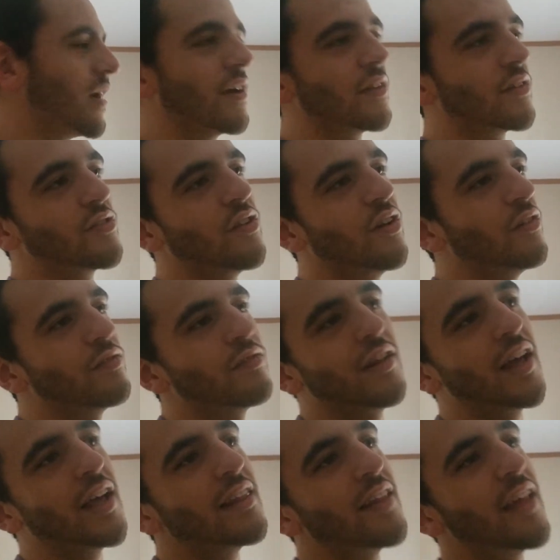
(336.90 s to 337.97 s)
soft
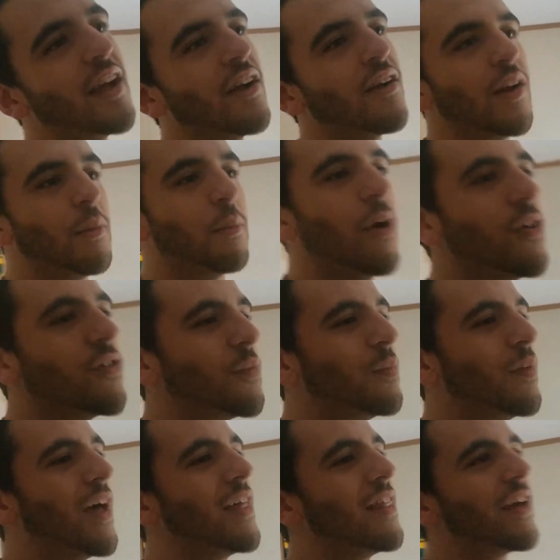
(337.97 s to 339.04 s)
light layer and a
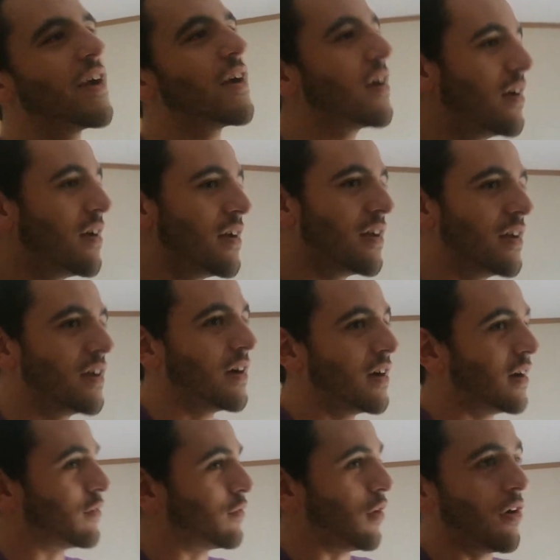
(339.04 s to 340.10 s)
multiply layer
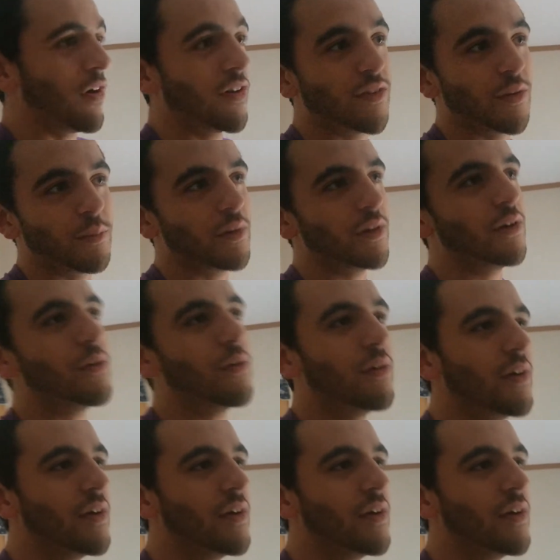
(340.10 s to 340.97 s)
of orange and blue.